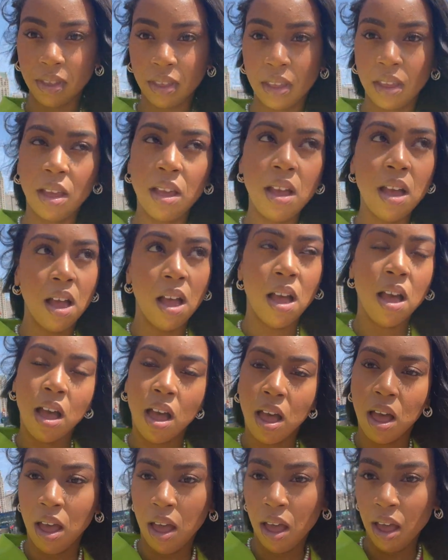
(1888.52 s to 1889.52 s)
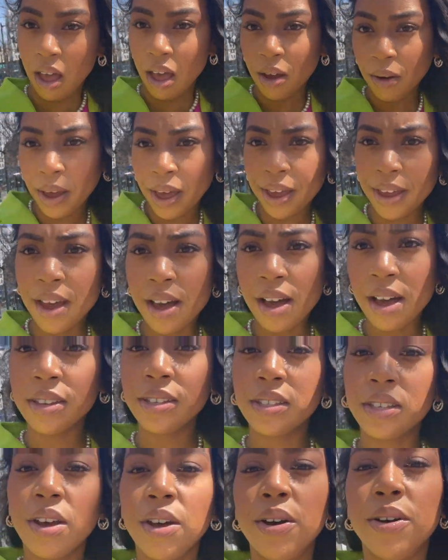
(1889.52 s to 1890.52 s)
I do not care. Okay, y'all,
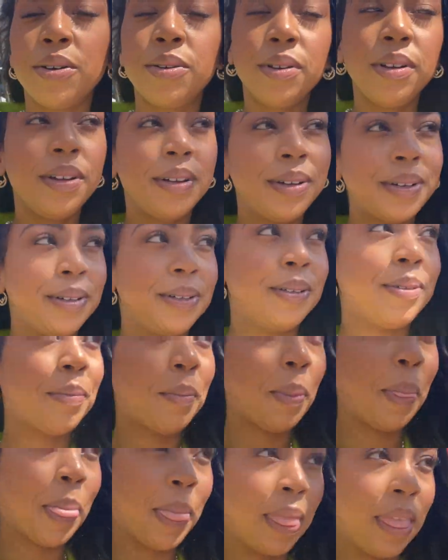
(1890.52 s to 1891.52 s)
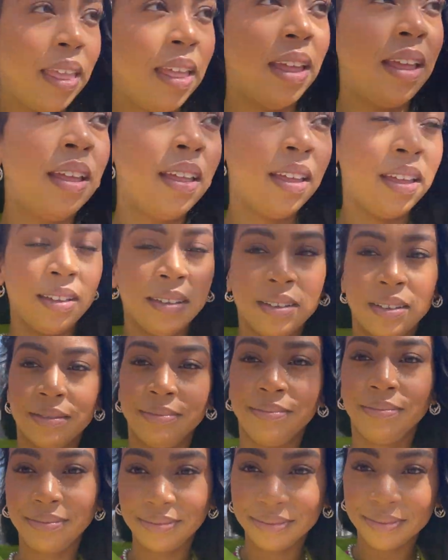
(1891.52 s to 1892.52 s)
so. Dallas, when they open, I
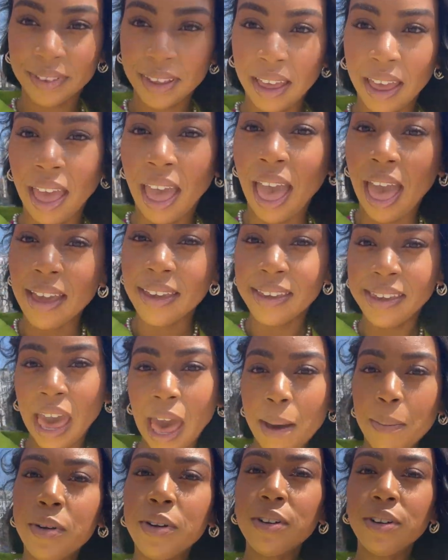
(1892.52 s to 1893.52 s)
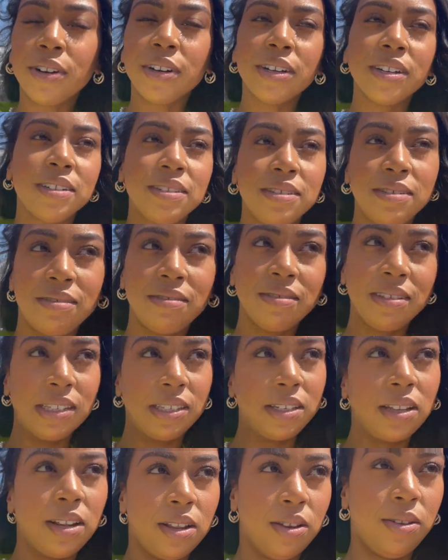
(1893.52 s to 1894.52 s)
am booking the room somewhere. Capital Grille
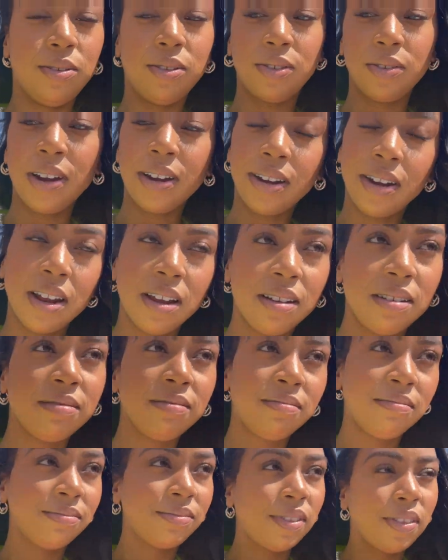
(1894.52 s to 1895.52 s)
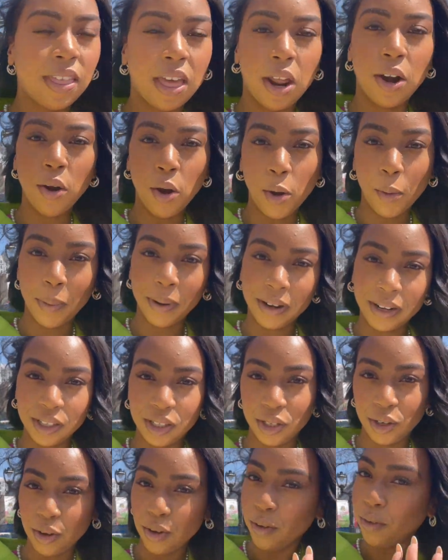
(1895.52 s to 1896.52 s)
is closed right now. They don't open
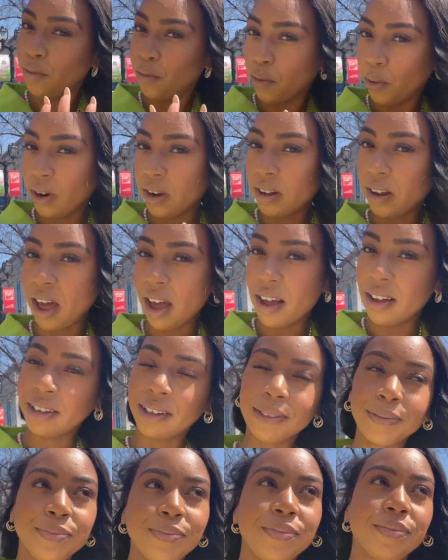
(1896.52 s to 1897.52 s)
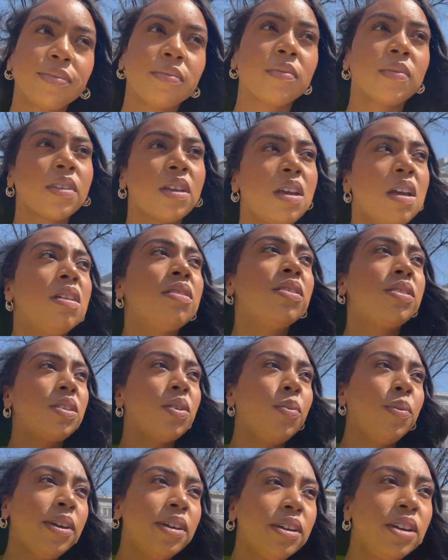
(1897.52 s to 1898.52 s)
until 4 o'clock.
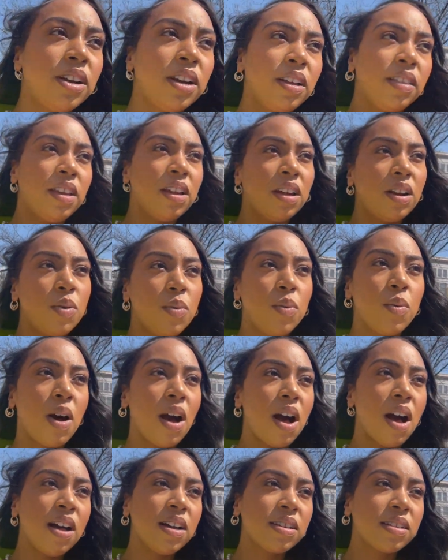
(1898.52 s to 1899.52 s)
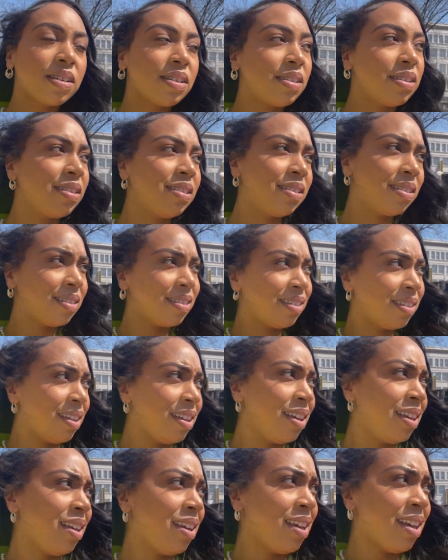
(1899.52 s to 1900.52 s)
So we are currently going to walk
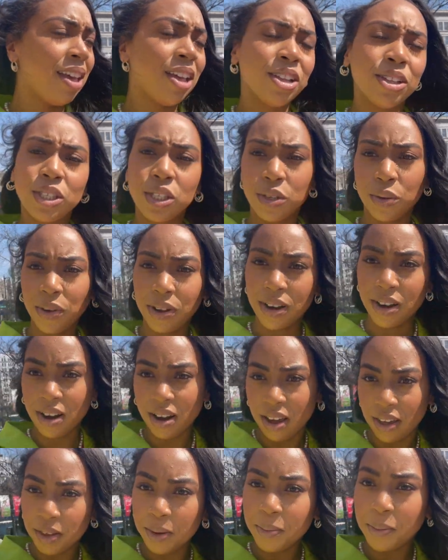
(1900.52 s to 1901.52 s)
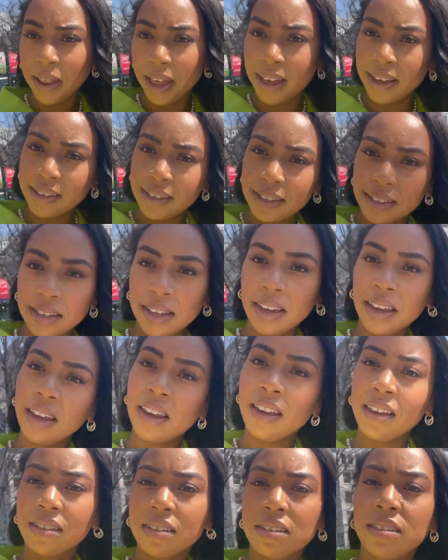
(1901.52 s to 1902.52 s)
to another place to
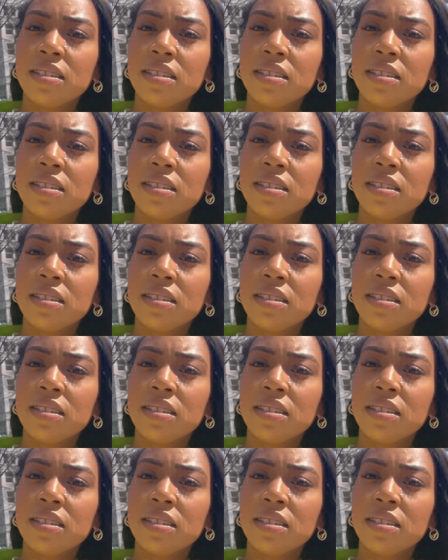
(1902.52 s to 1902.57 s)
eat.